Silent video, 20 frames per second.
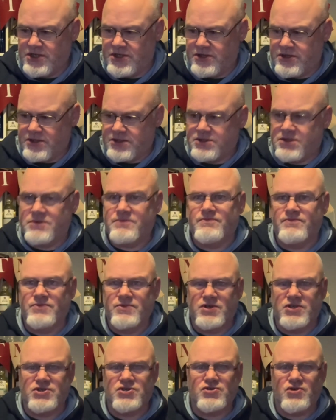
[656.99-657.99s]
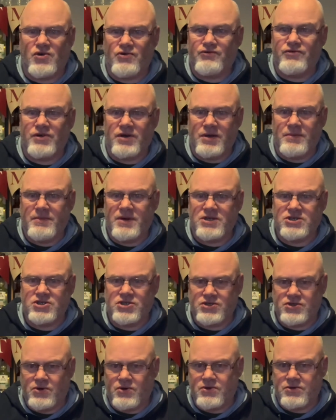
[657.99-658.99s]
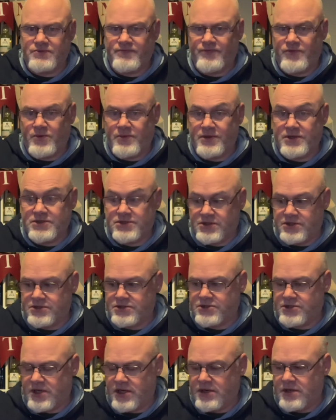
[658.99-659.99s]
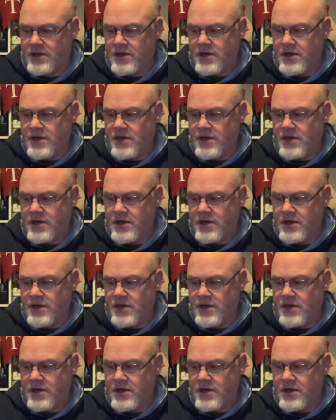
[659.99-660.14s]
there's not really much has gone from it since then.